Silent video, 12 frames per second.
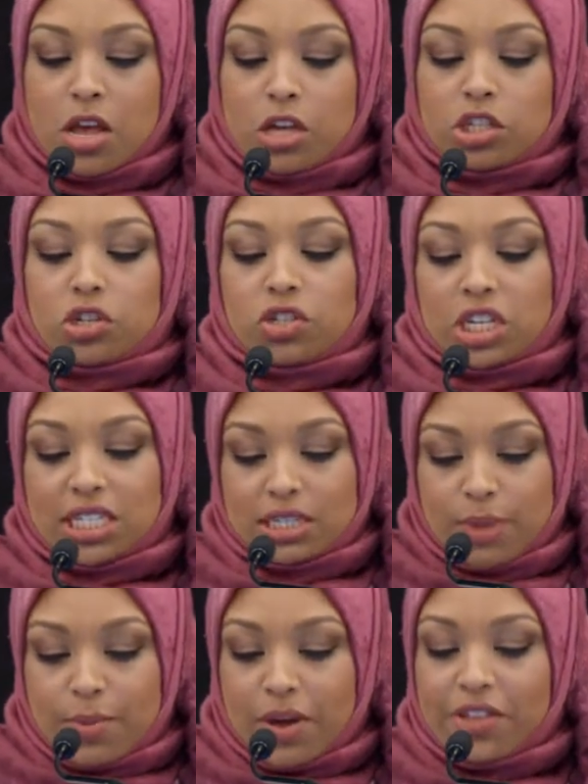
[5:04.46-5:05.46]
So just as
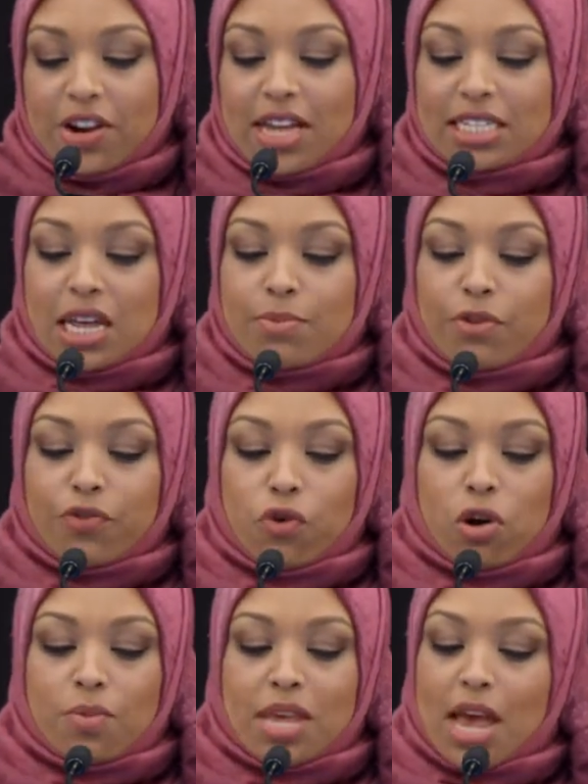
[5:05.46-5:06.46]
my mother had done
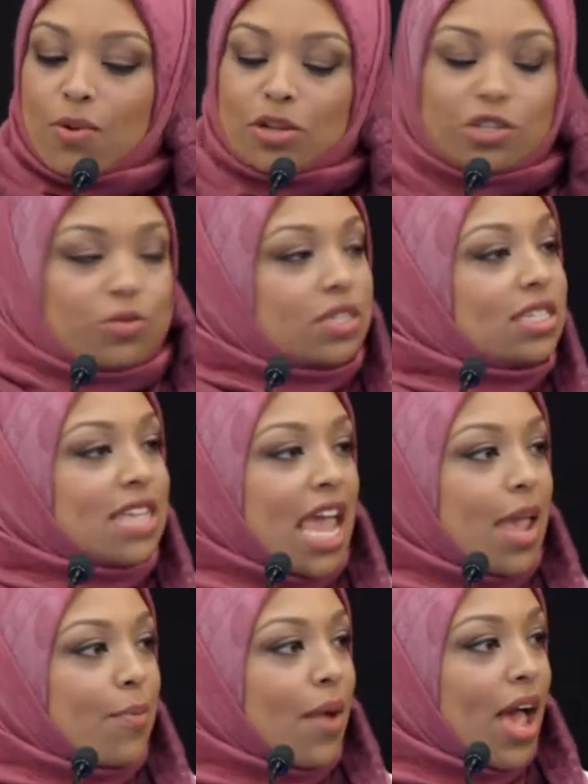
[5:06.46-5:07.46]
before me, I would do the
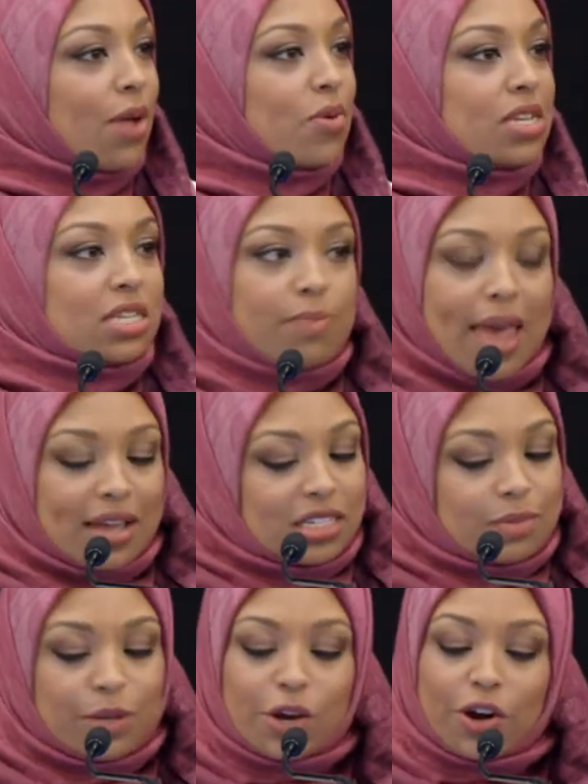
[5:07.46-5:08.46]
same. I would demand
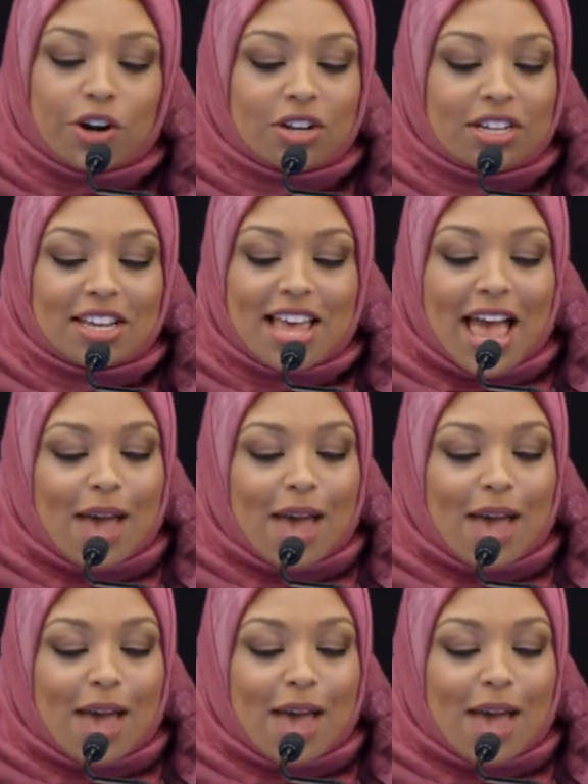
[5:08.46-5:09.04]
to be heard.